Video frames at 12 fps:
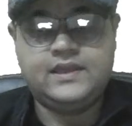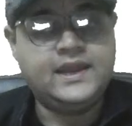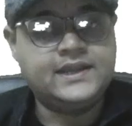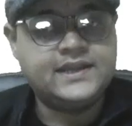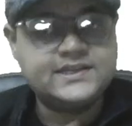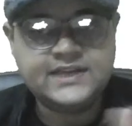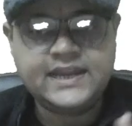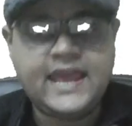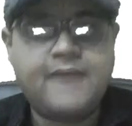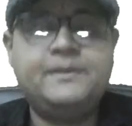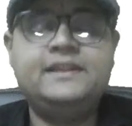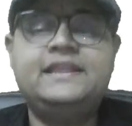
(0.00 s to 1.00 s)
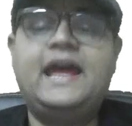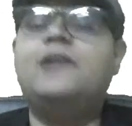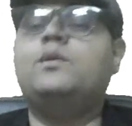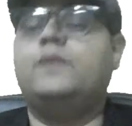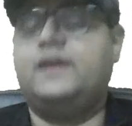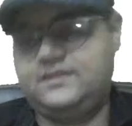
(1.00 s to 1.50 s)
It doesn't happen that
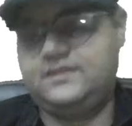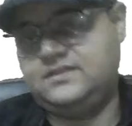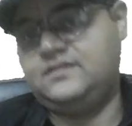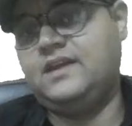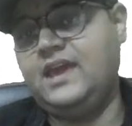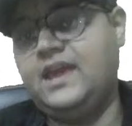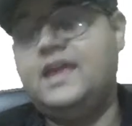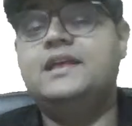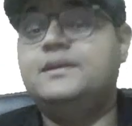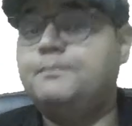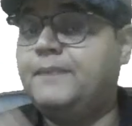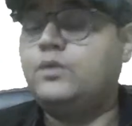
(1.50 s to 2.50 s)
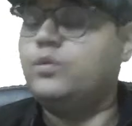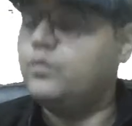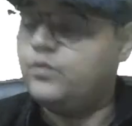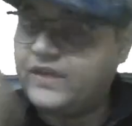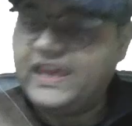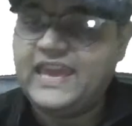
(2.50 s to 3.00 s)
way. Okay, but
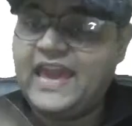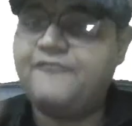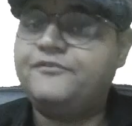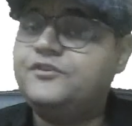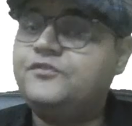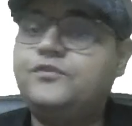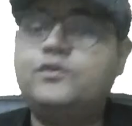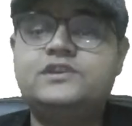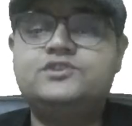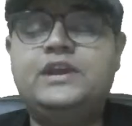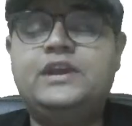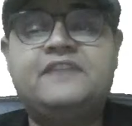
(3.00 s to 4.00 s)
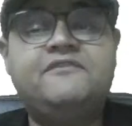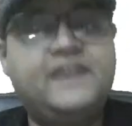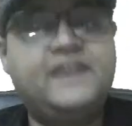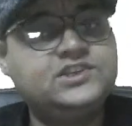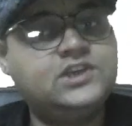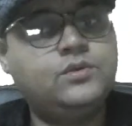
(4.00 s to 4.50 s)
we have to focus on
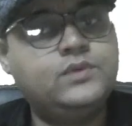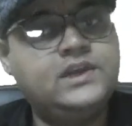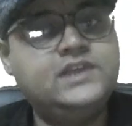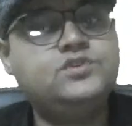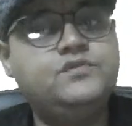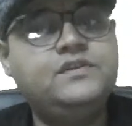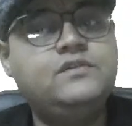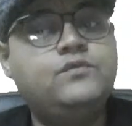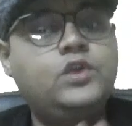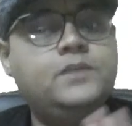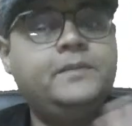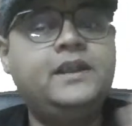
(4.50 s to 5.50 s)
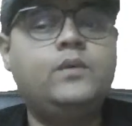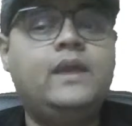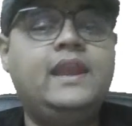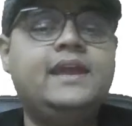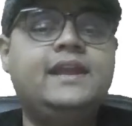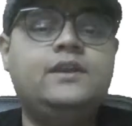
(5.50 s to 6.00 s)
reflection only, so we won't be
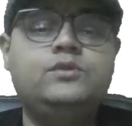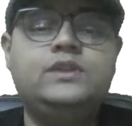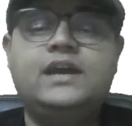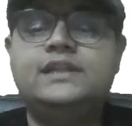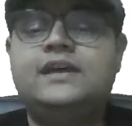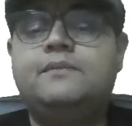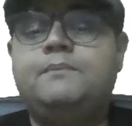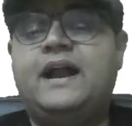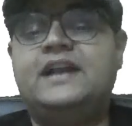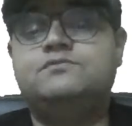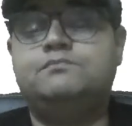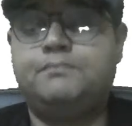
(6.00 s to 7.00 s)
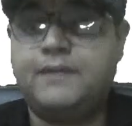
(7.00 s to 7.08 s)
dwelling into the other parts.